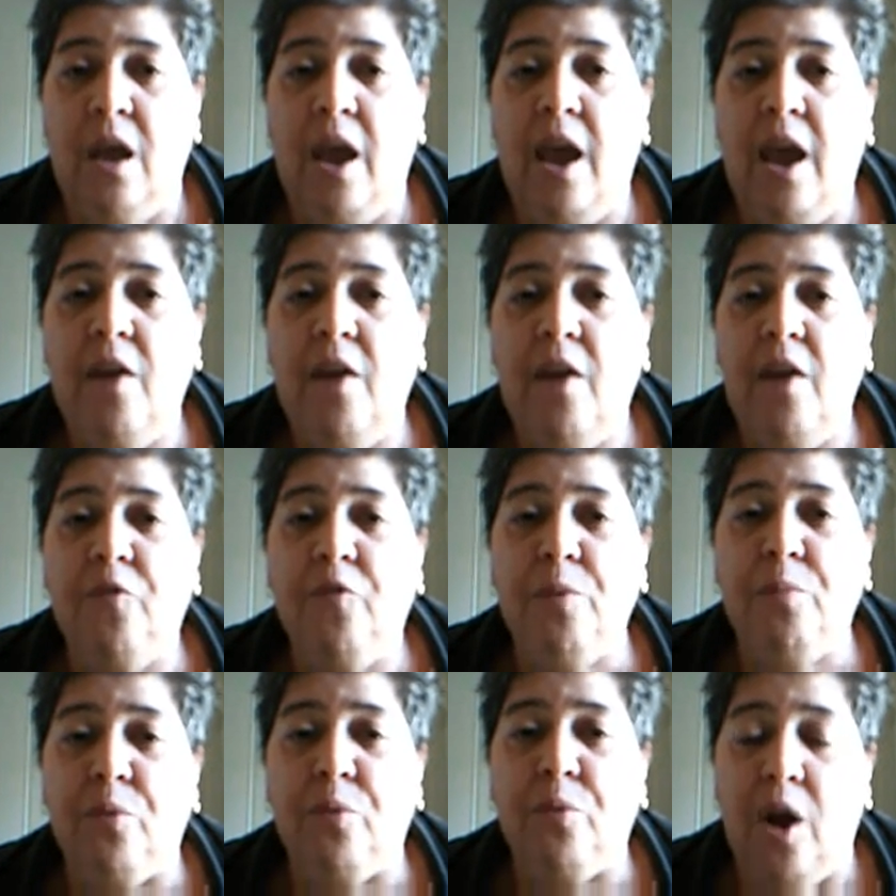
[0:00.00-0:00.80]
Every
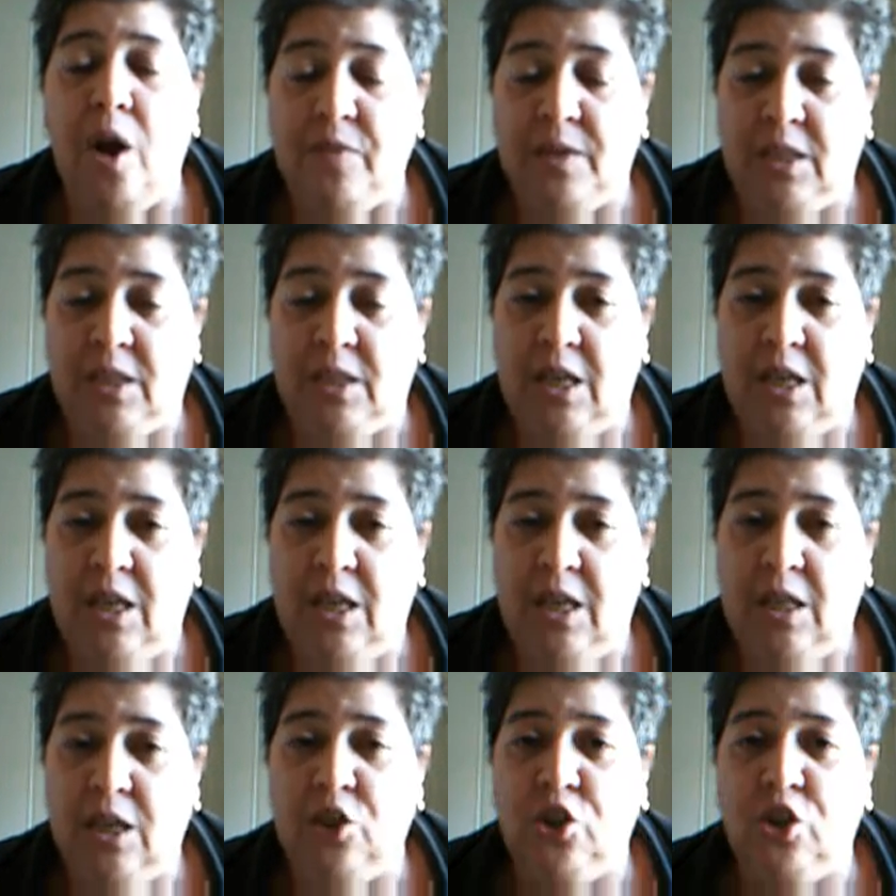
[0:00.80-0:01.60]
prophecy
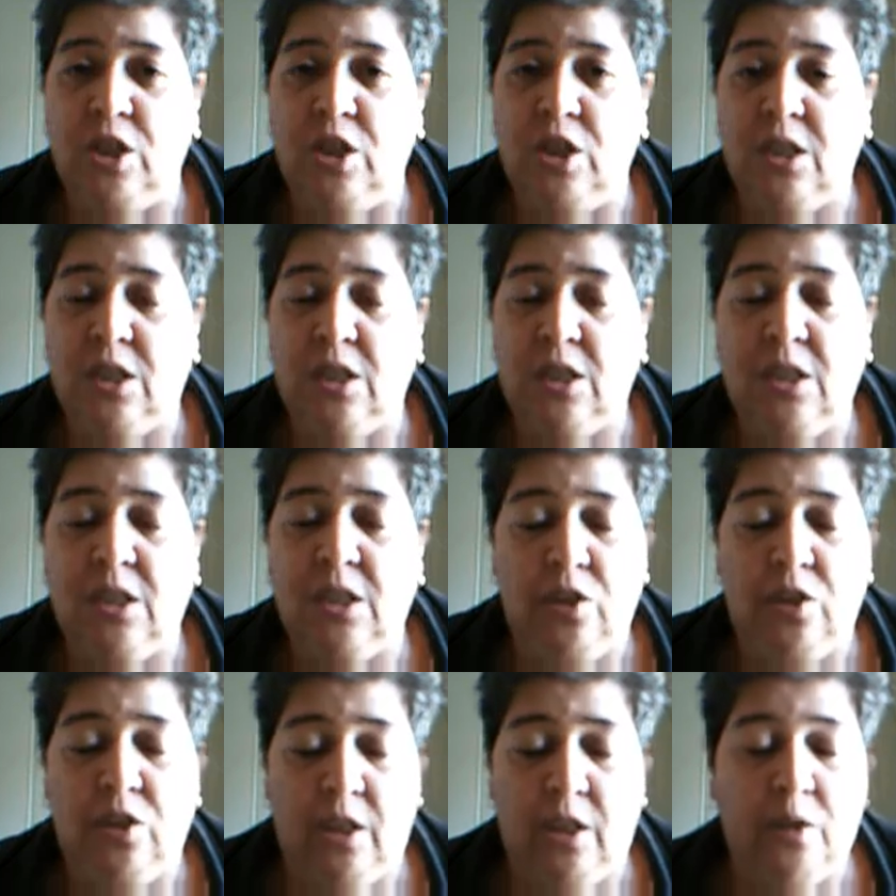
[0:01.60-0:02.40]
that
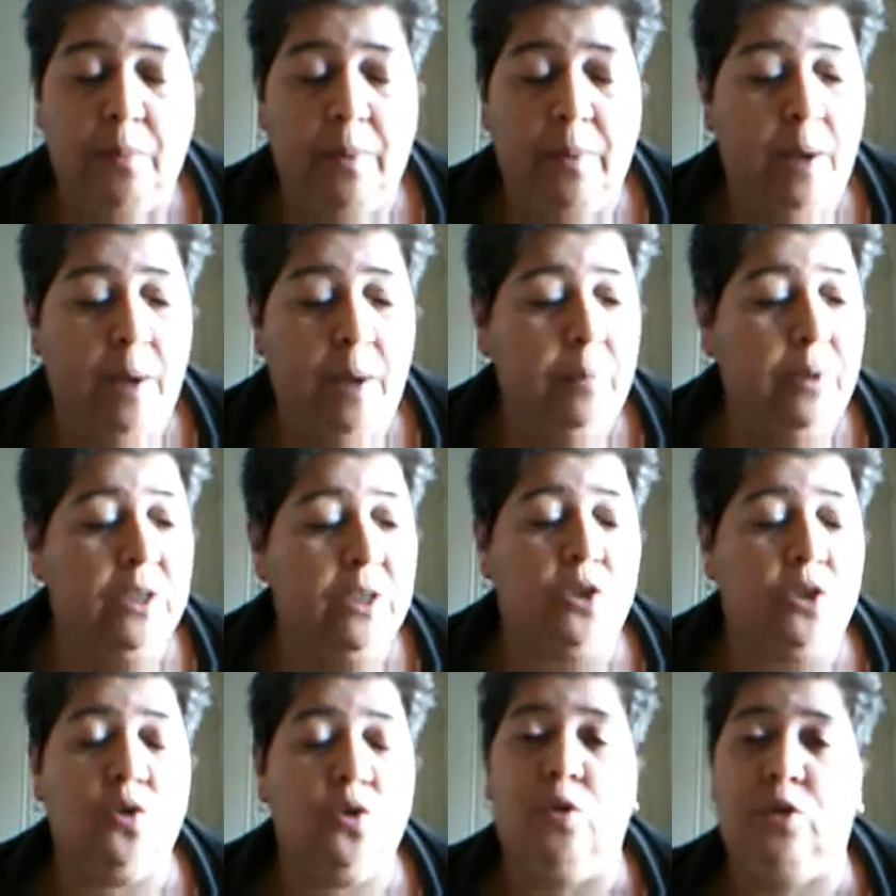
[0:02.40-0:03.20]
the Bible has
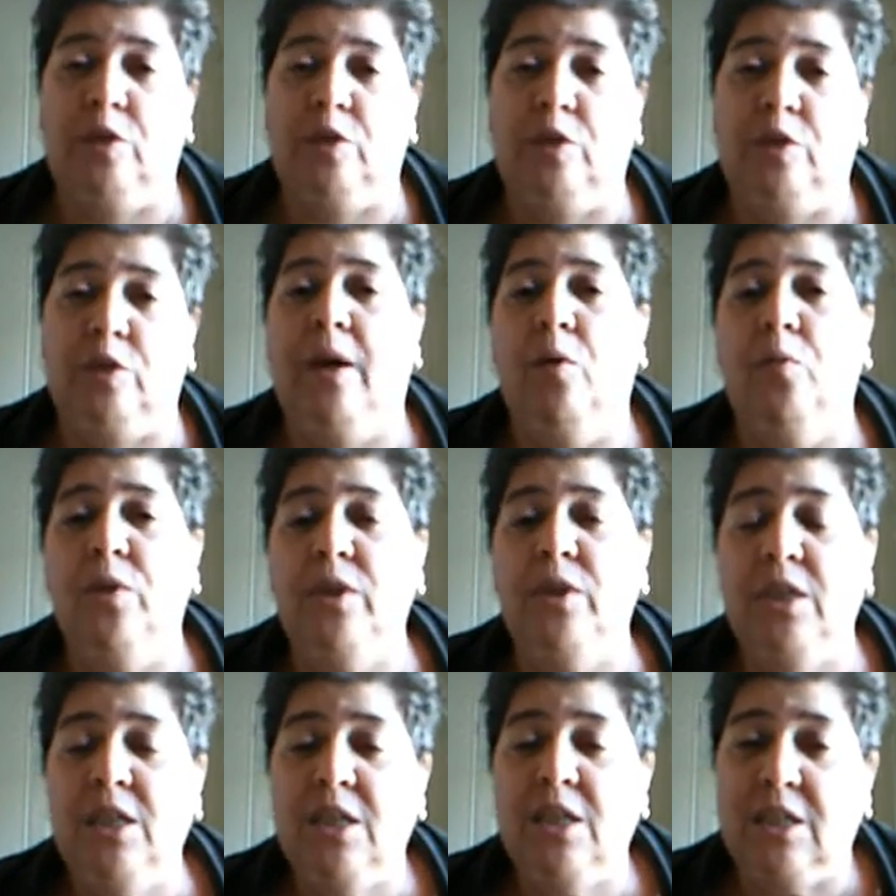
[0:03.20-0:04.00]
talked about, with
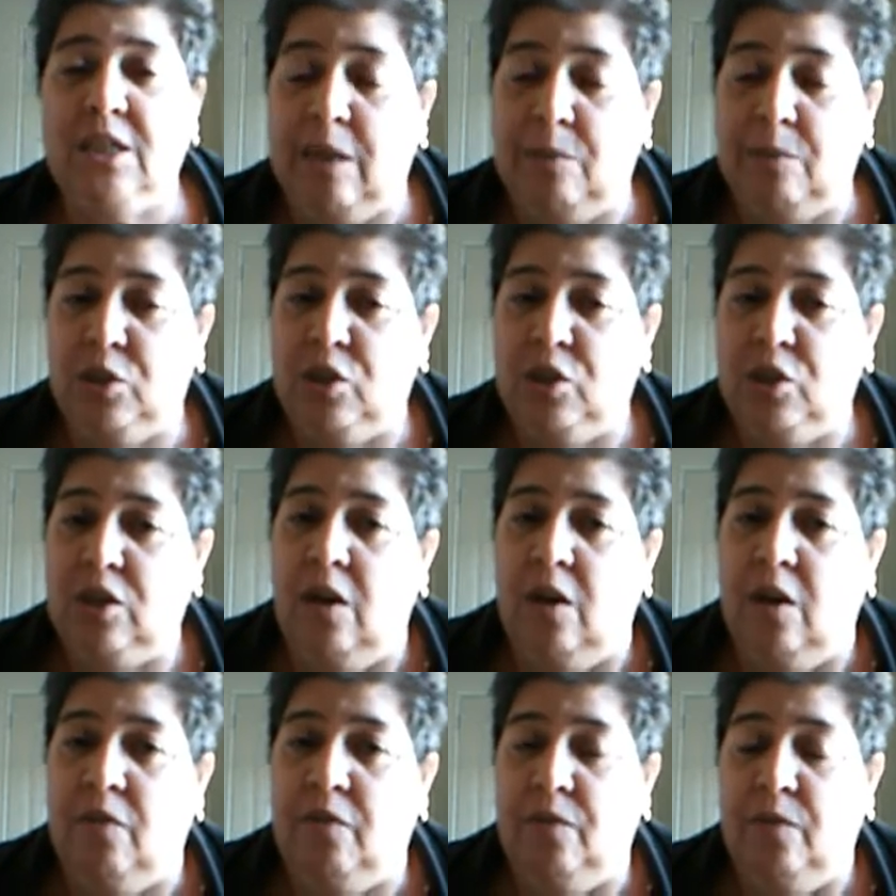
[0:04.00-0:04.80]
the exception
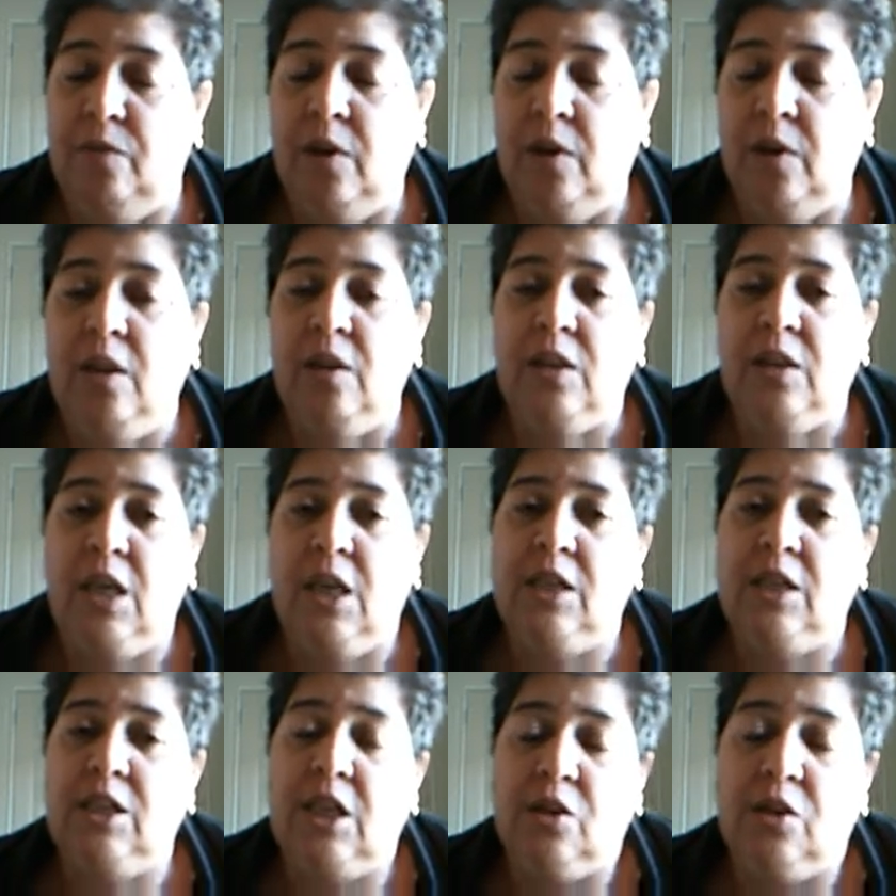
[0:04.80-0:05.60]
of the
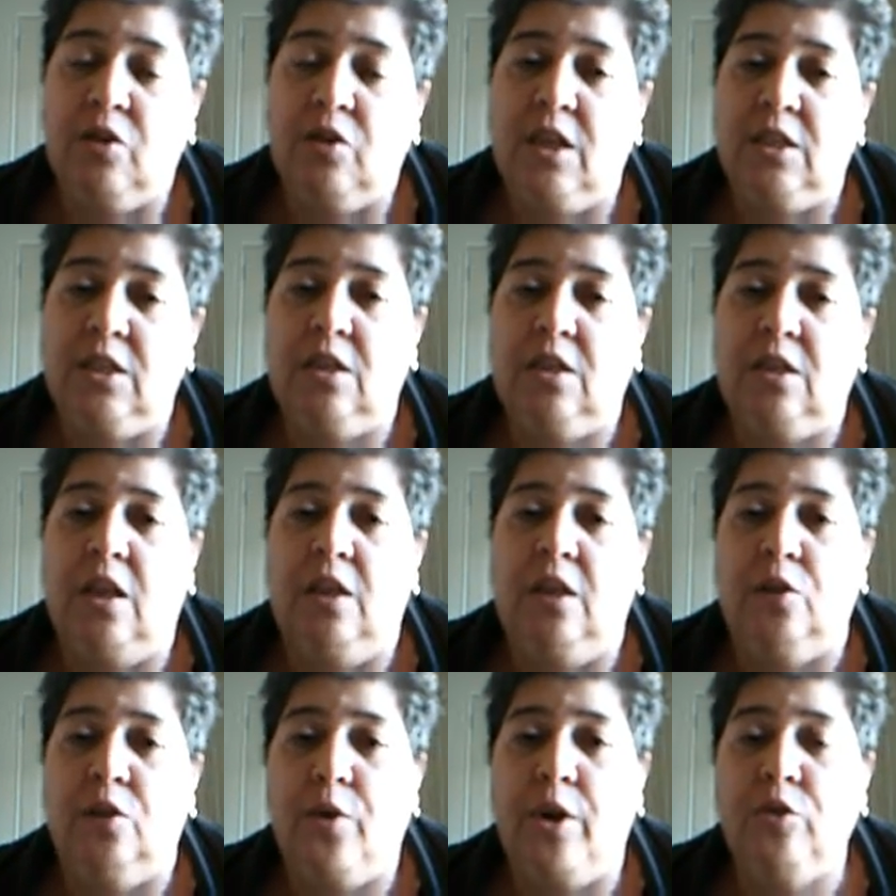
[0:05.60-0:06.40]
Antichrist and
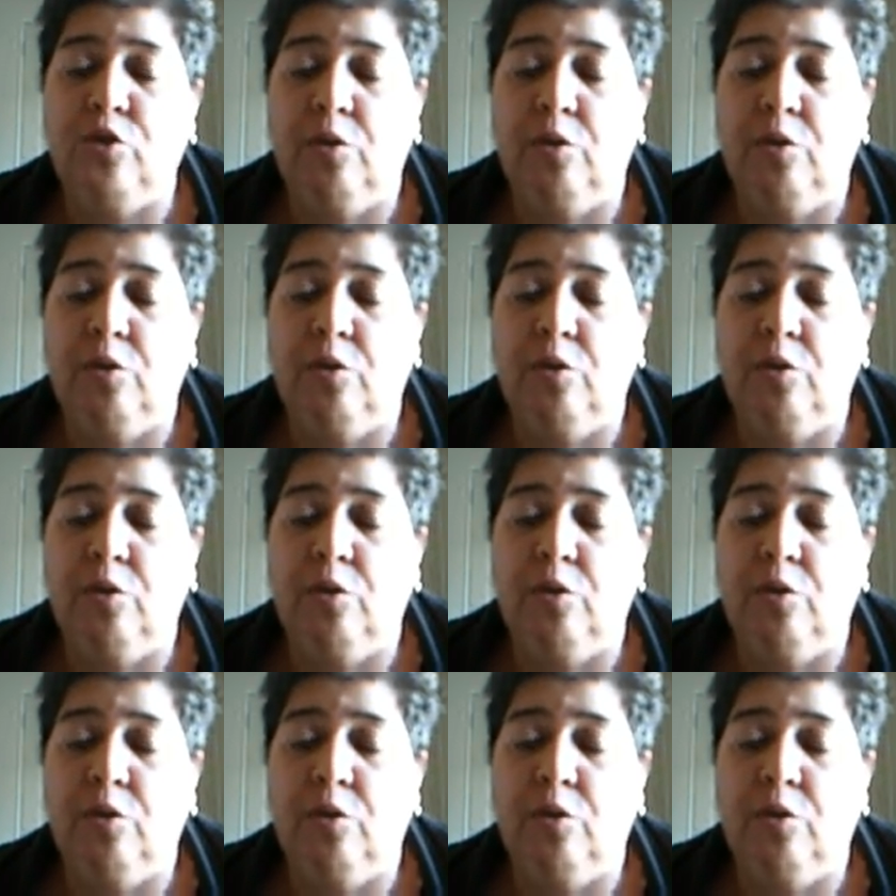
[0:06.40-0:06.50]
the Great